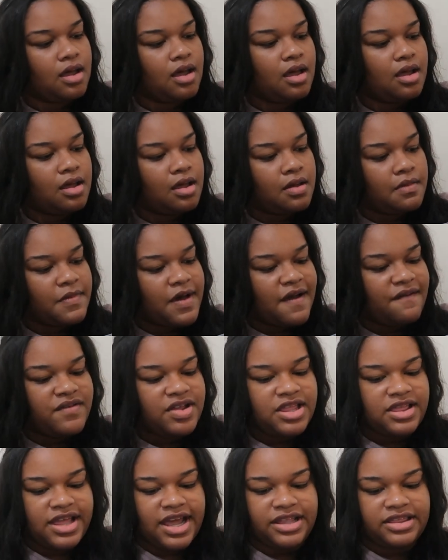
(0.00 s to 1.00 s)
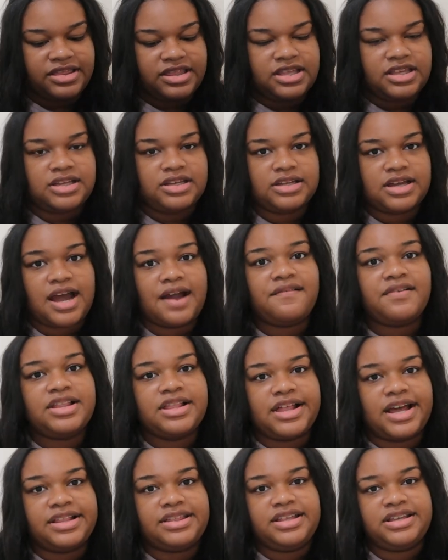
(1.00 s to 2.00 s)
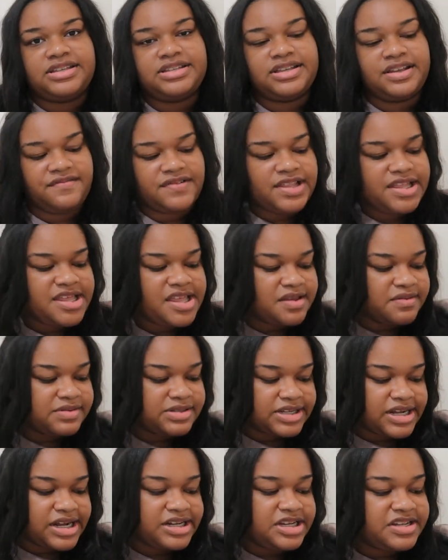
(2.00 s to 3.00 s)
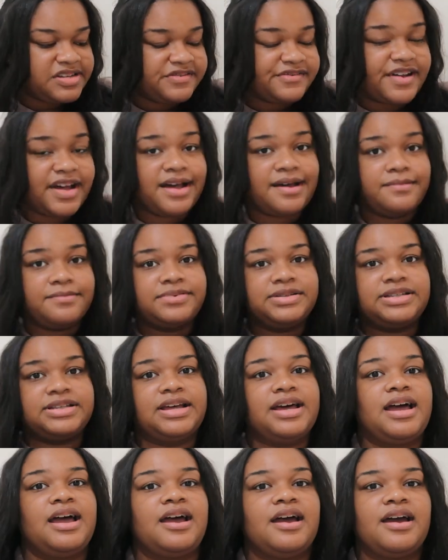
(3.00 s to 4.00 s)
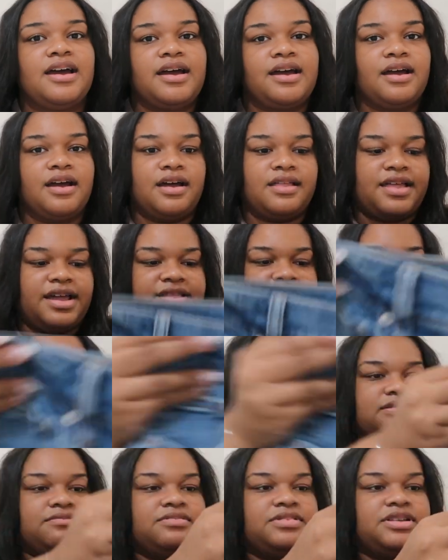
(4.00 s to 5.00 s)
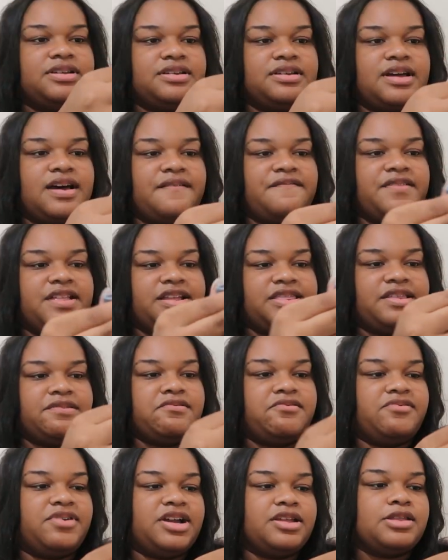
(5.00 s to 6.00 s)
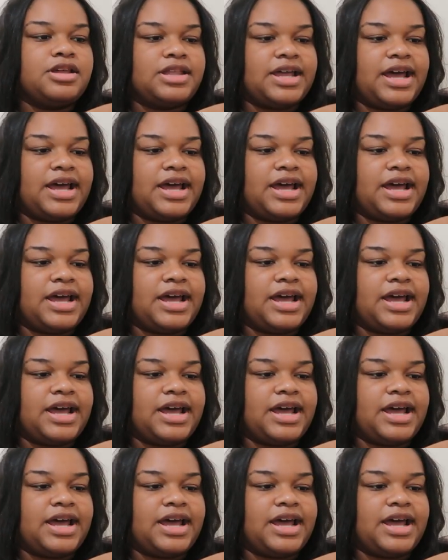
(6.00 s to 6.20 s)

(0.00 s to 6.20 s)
I really like these. It really gives 90s vibes. Like this is something I feel like they would wear in the